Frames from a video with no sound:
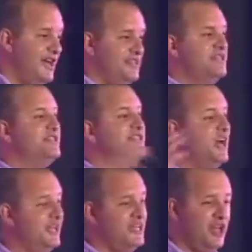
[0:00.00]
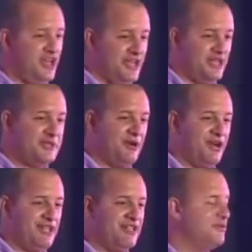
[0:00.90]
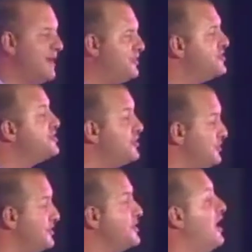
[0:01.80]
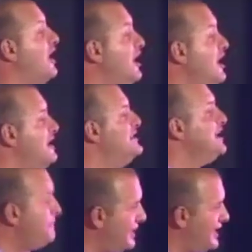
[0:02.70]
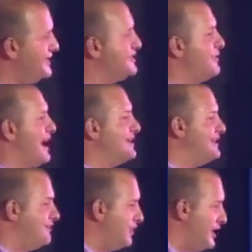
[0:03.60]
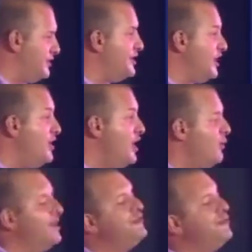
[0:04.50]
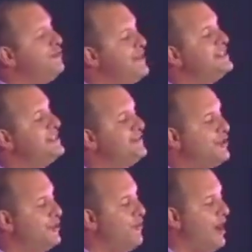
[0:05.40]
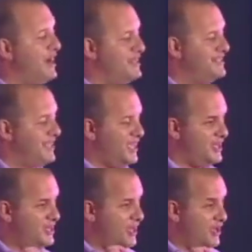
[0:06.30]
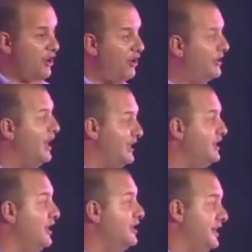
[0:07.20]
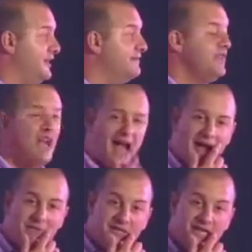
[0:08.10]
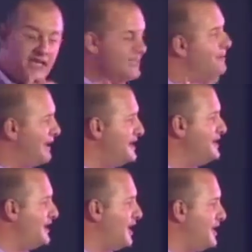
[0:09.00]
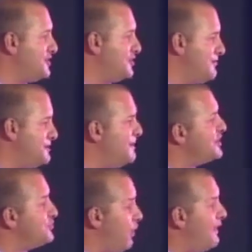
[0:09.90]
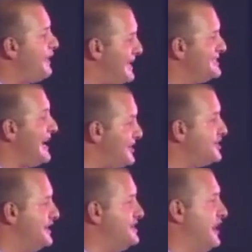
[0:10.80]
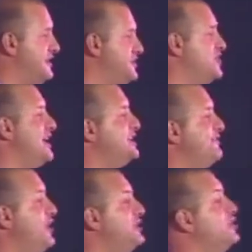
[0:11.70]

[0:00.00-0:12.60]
it's designing learning experiences where the students are deeply interactive. You know, one of the reasons for the rise in online learning and particularly the blended classroom is because what that's actually done is transferred